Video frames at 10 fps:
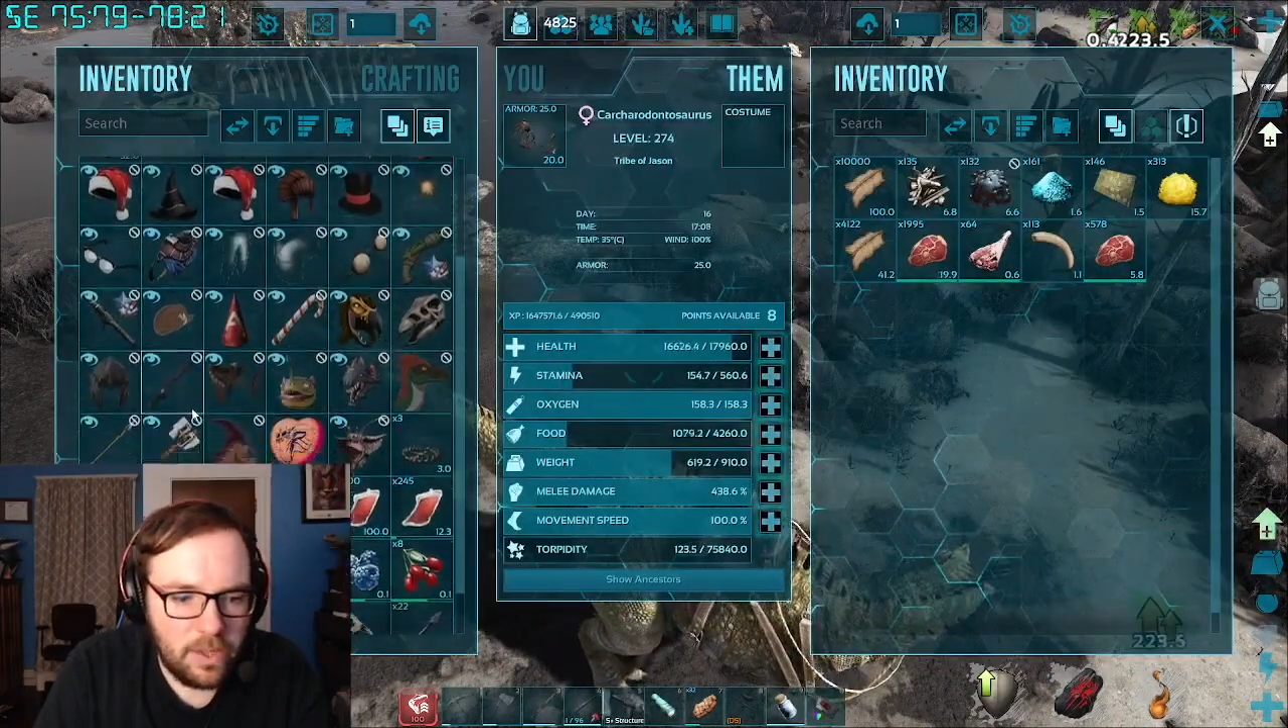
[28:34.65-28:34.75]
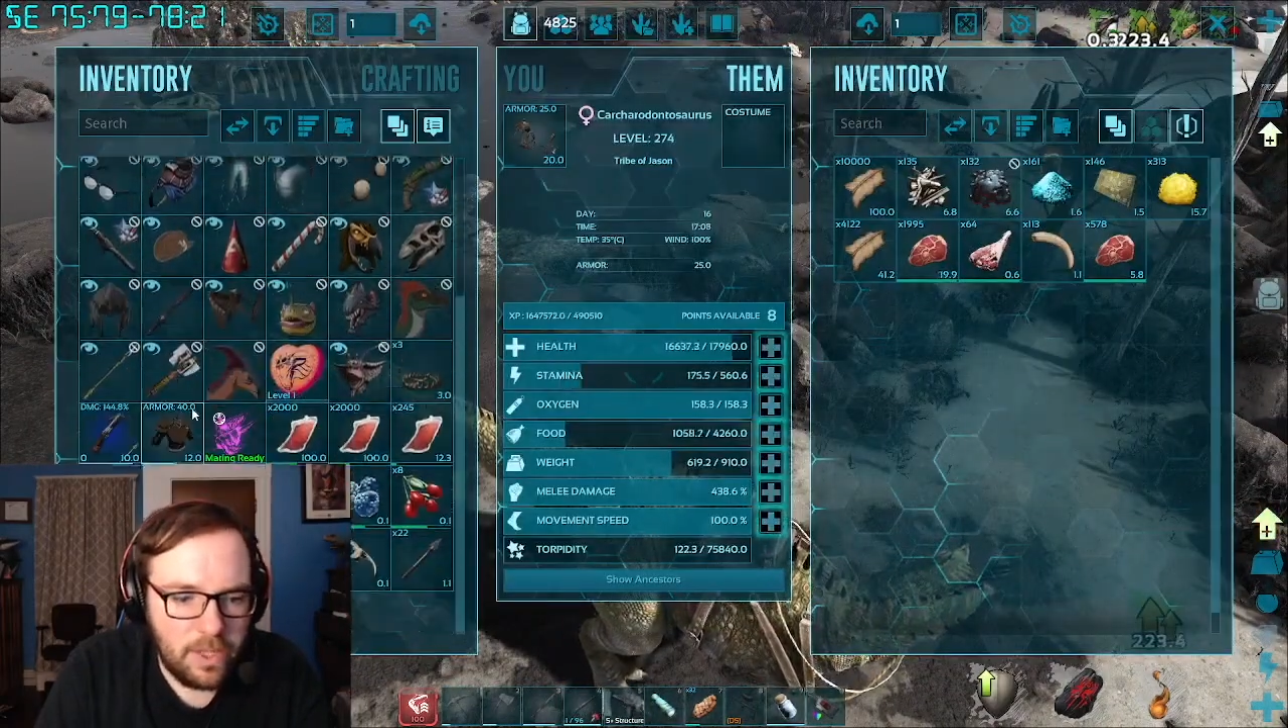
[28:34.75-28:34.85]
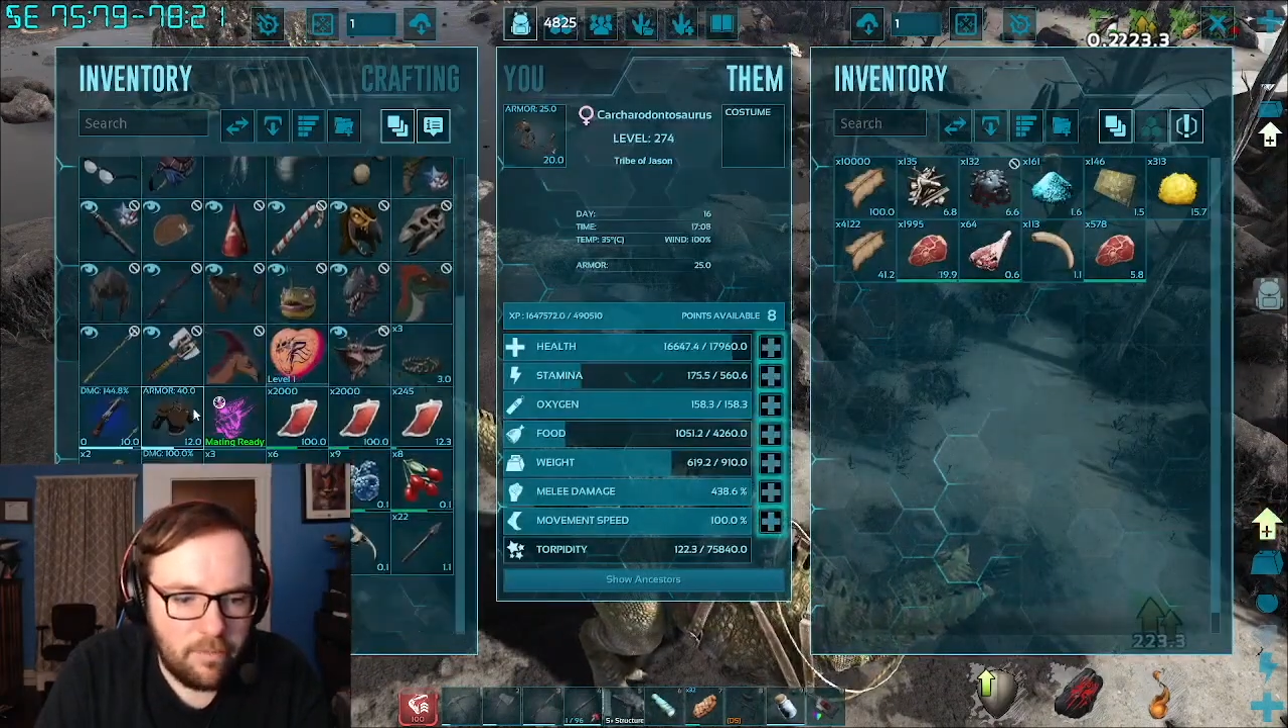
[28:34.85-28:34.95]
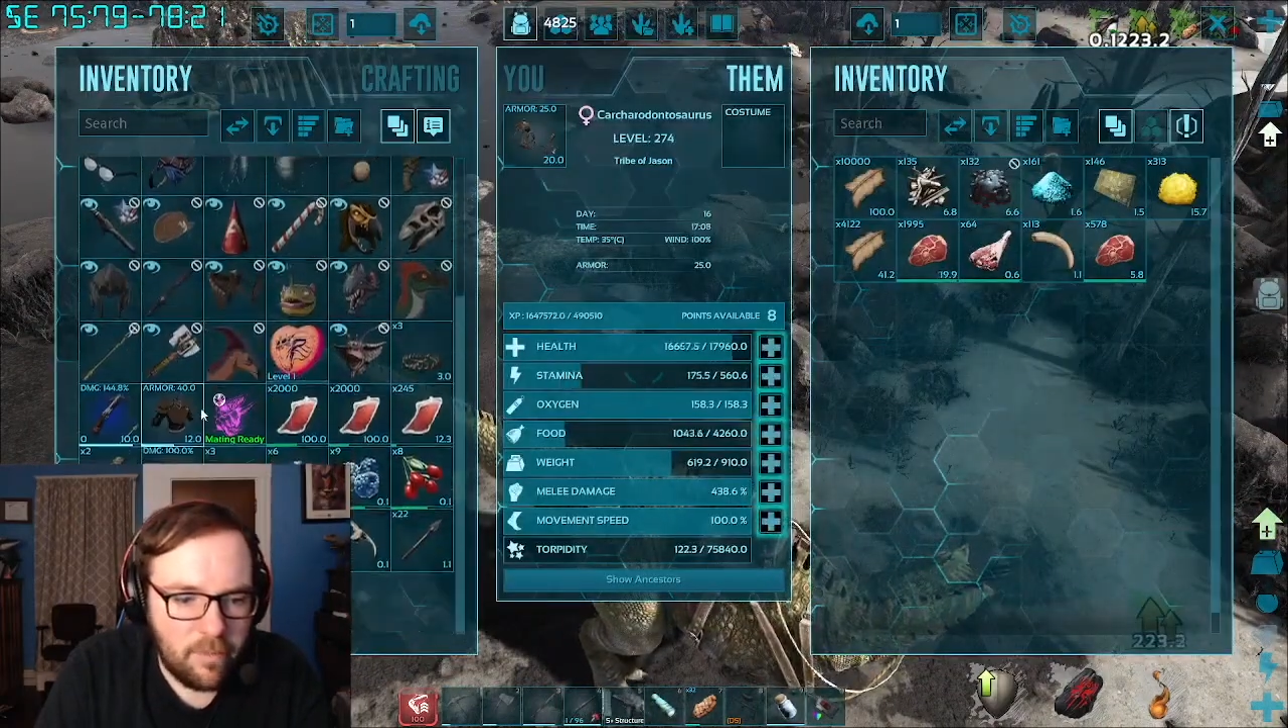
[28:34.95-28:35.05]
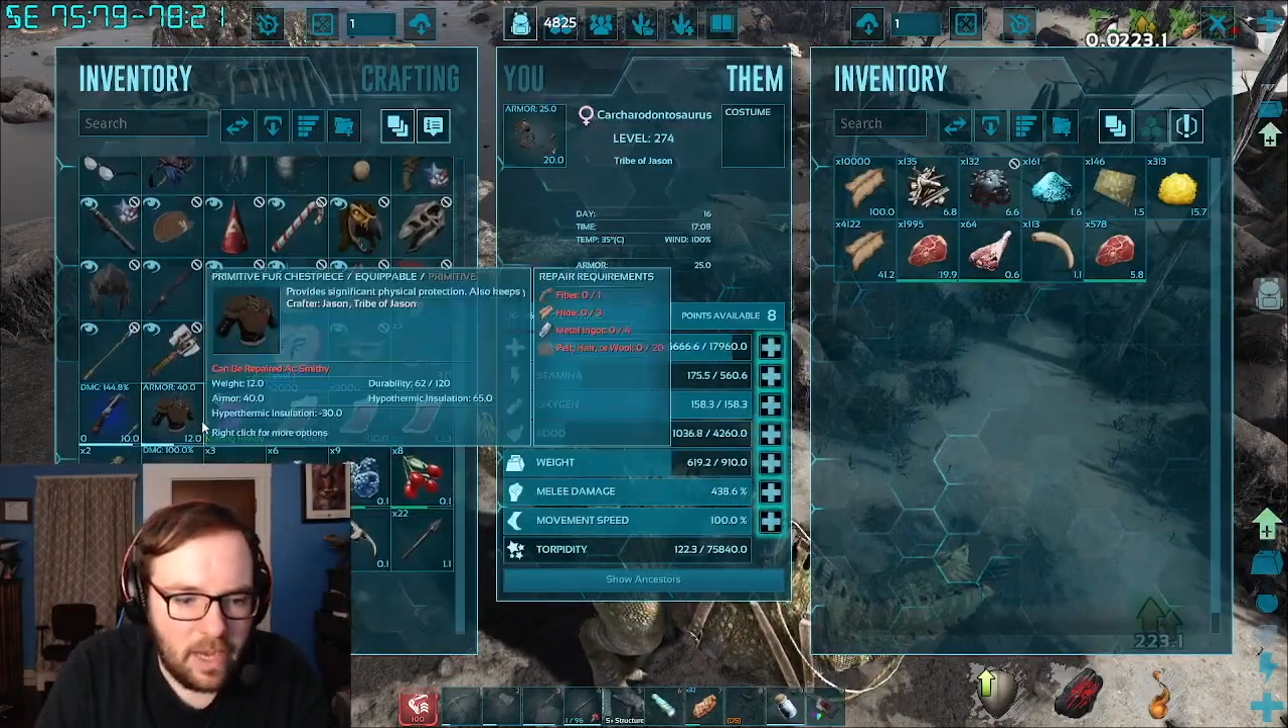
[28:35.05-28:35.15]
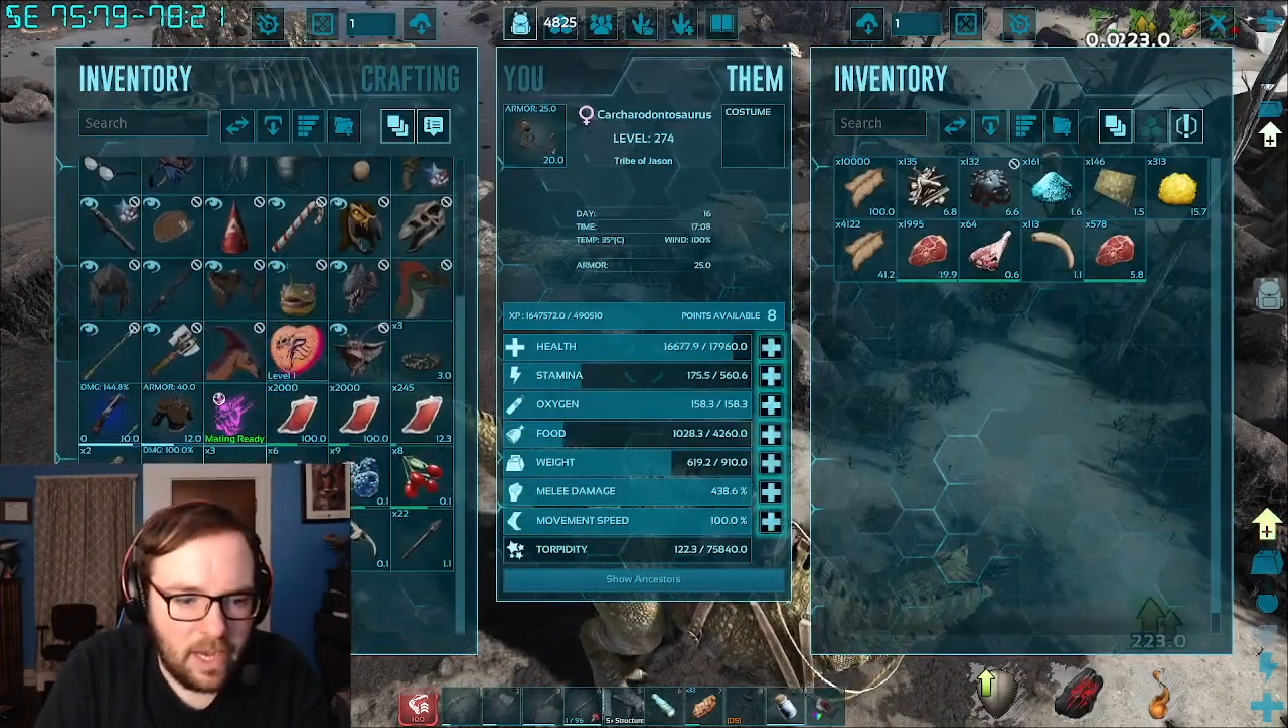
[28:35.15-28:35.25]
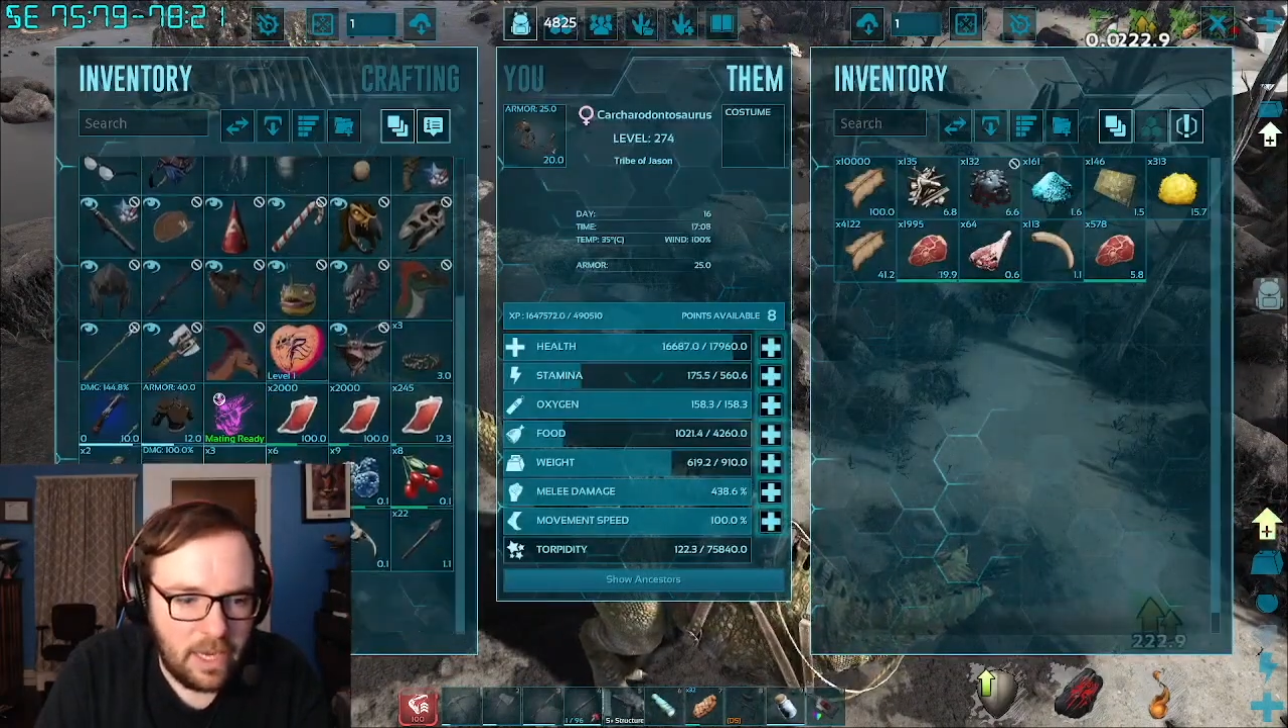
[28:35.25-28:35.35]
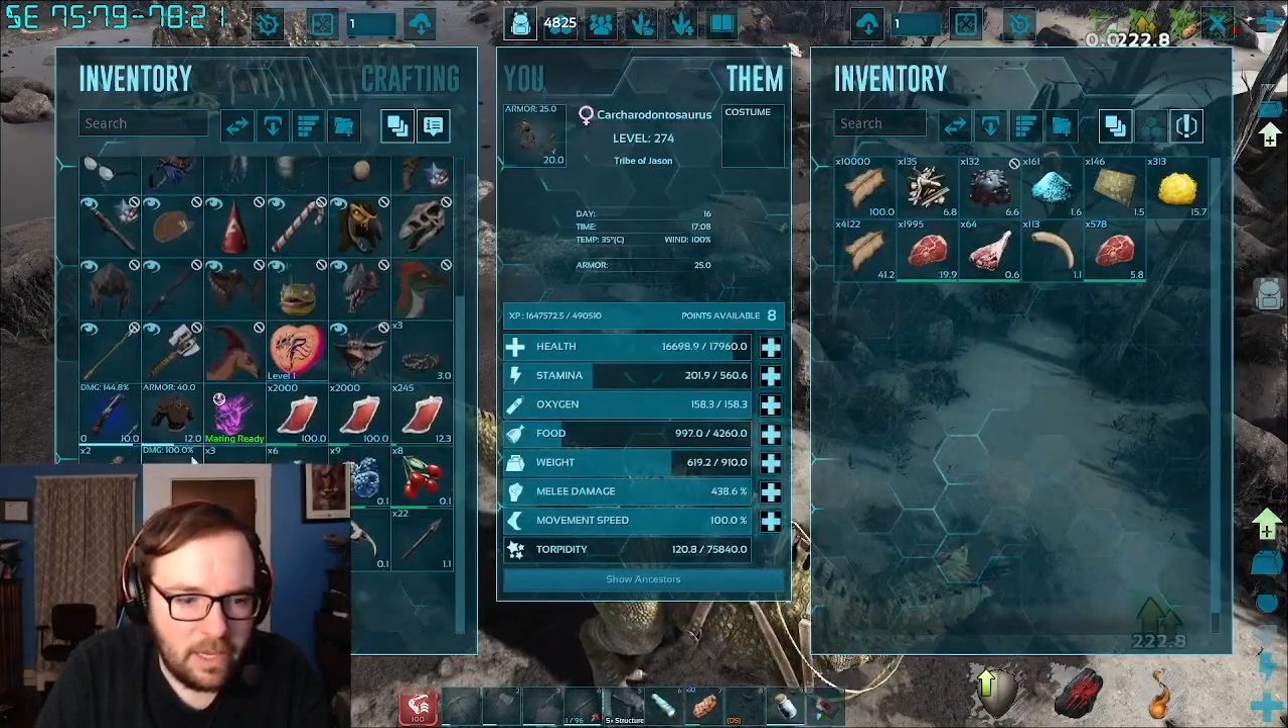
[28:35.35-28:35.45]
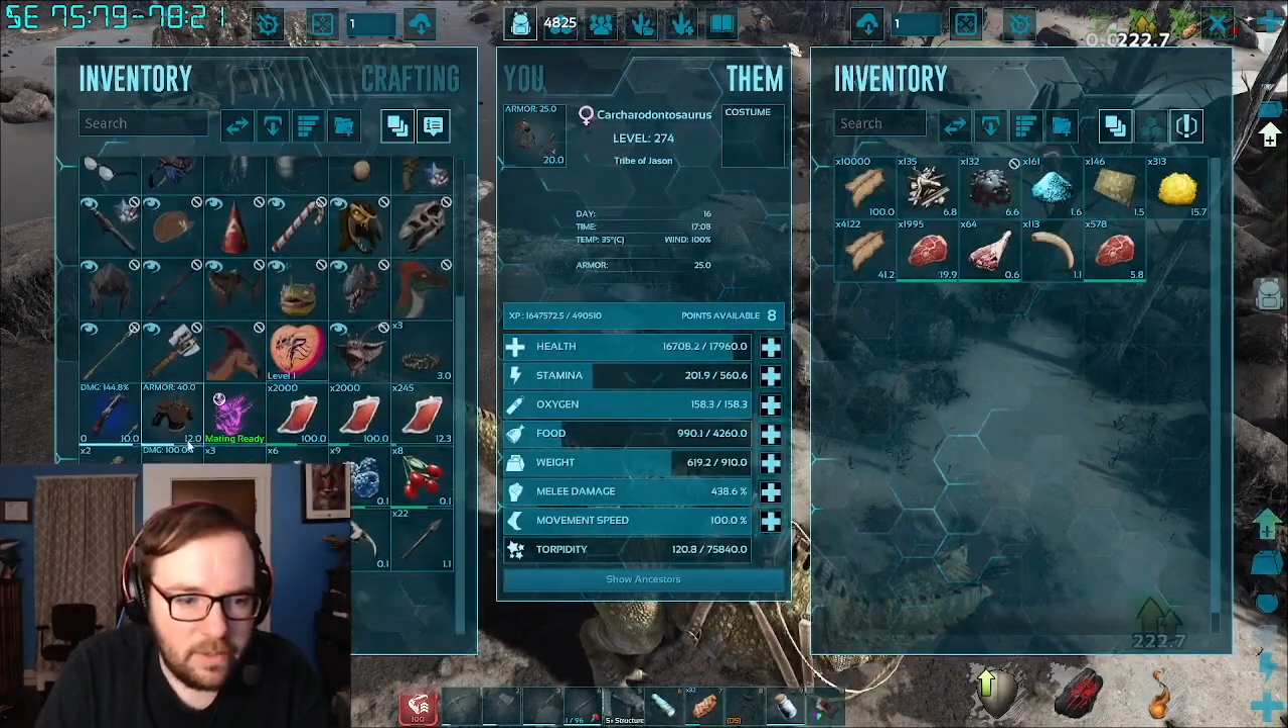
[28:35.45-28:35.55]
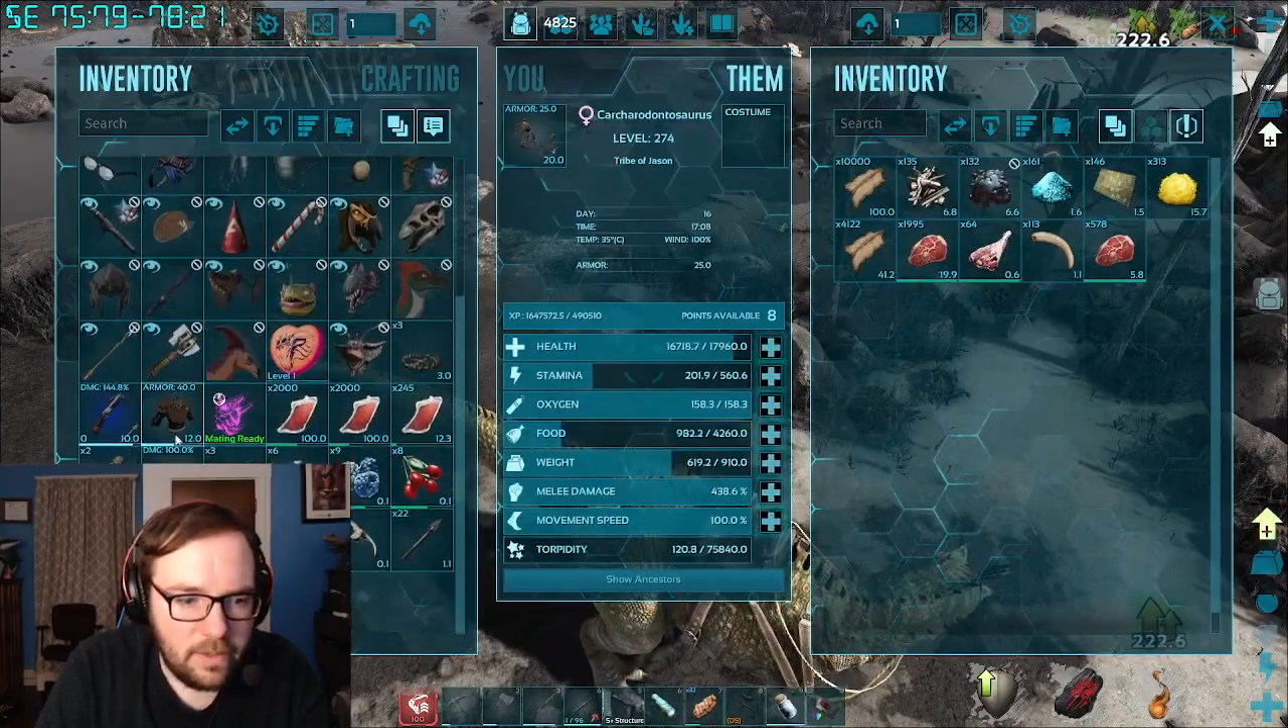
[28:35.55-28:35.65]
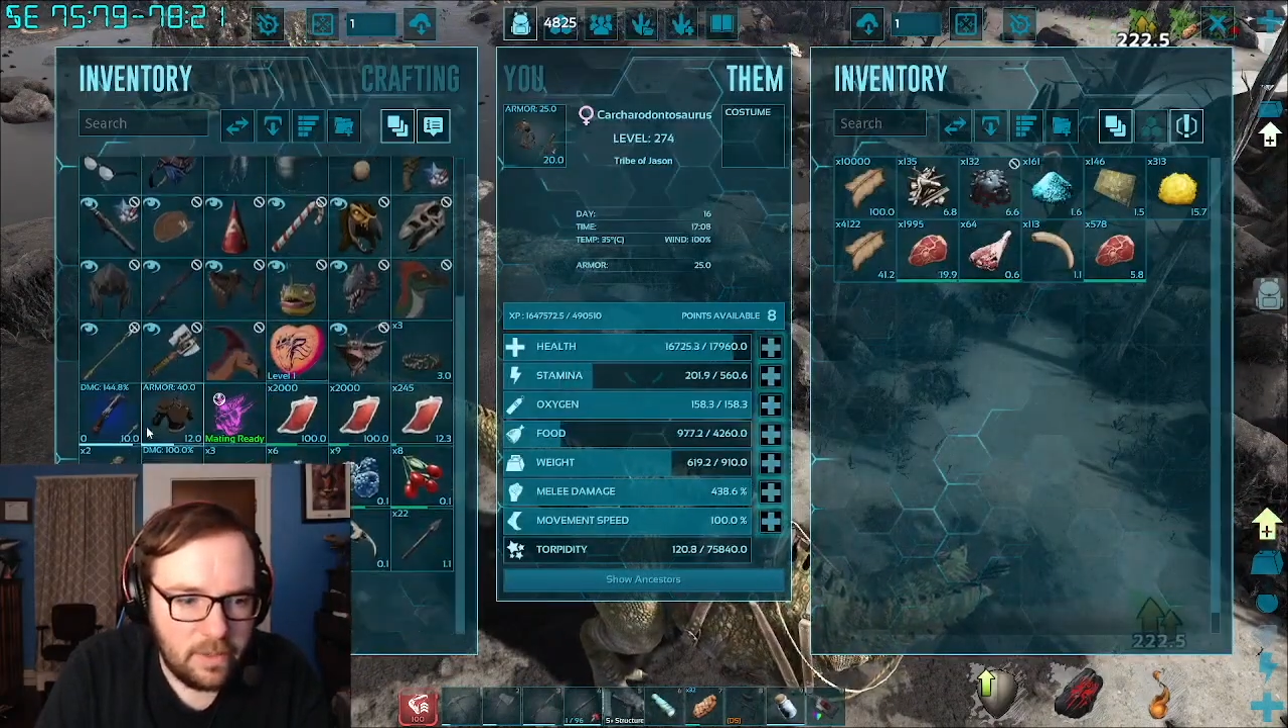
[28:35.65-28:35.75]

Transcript: leave behind?